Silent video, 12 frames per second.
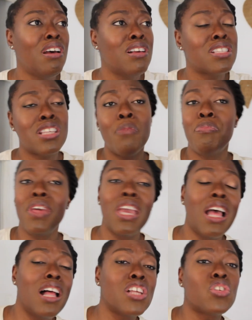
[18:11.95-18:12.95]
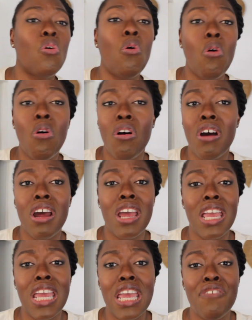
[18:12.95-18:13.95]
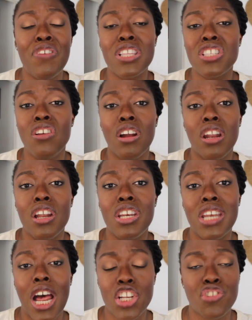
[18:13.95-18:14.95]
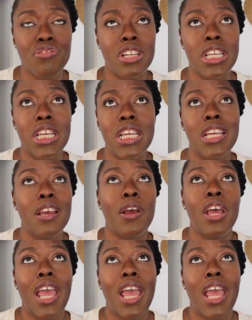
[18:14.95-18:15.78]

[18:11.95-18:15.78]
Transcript: something else, or if it's not a naturally